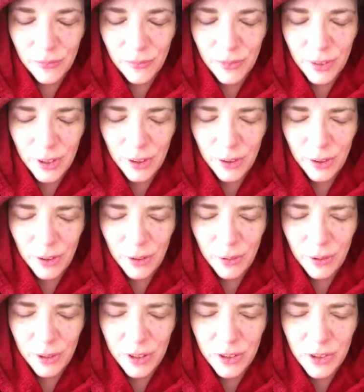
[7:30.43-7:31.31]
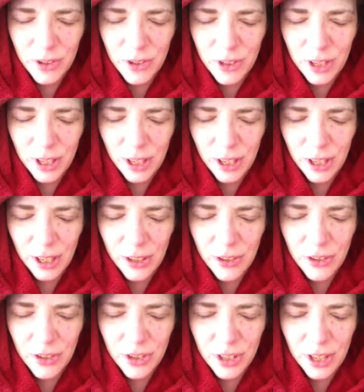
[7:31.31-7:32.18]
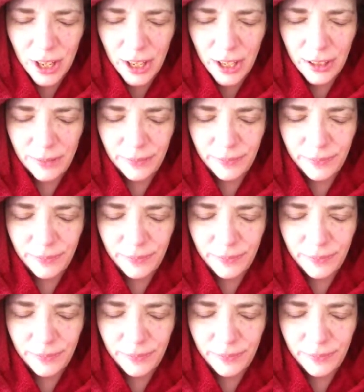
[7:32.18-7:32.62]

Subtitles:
what did she say? How did she say it?